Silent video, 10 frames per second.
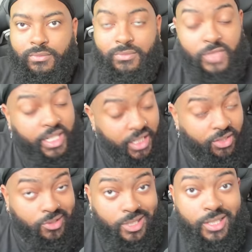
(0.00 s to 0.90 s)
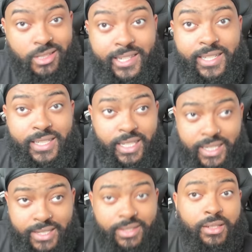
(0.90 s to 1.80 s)
the interesting thing
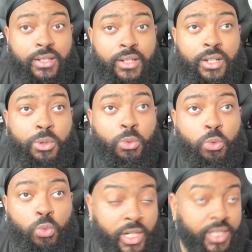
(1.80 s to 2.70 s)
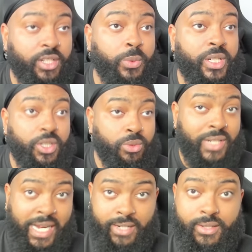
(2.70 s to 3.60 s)
is, what do we do
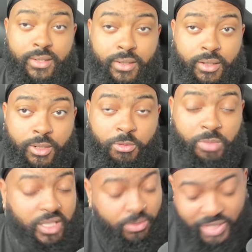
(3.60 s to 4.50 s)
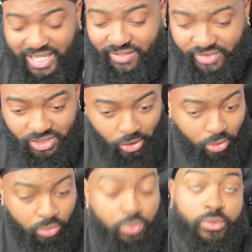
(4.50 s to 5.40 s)
next? Because we have this
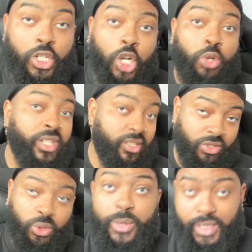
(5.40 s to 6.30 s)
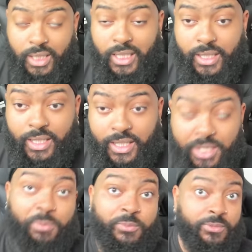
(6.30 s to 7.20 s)
whole Cody storyline,
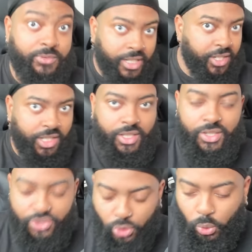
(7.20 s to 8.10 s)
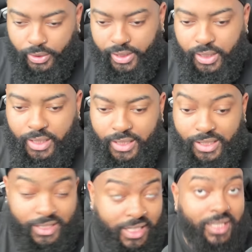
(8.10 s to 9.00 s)
him finishing the story.
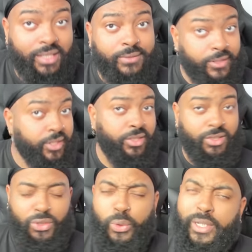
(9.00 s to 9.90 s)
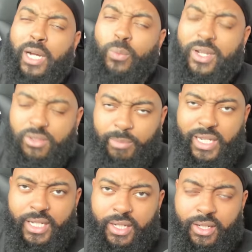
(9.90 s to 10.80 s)
He didn't get to finish the story at
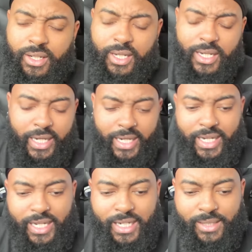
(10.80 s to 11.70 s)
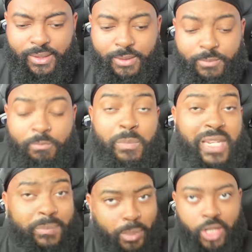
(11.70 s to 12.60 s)
WrestleMania. And
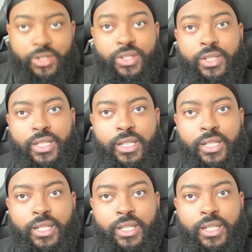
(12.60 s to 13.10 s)
me personally,